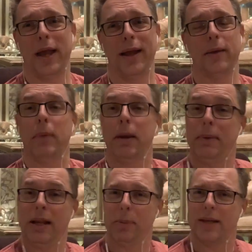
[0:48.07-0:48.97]
Okay,
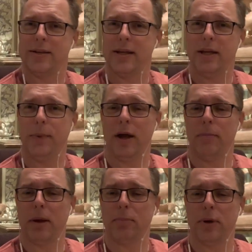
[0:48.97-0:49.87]
maybe a little bit continuing
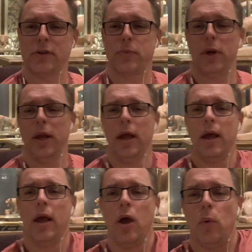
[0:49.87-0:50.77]
on my previous one,
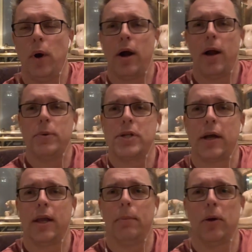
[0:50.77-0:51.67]
where I was
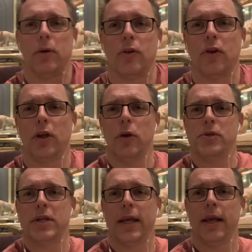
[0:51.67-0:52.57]
talking about
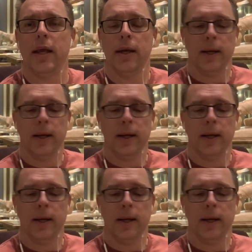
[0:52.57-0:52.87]
using